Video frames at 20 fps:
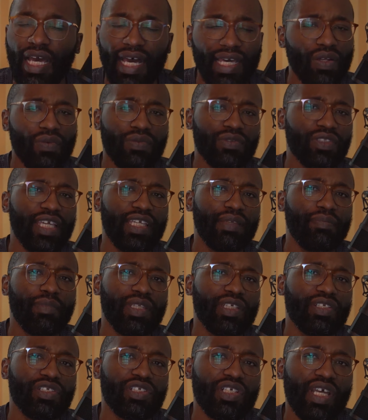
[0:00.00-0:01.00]
I don't take
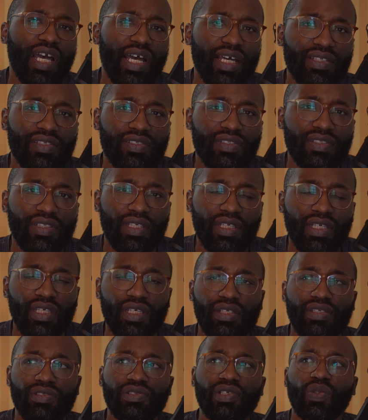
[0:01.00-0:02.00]
many shots,
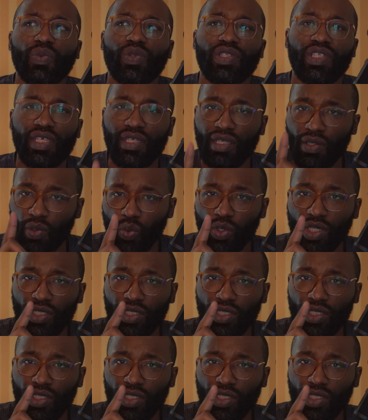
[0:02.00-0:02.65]
so with getting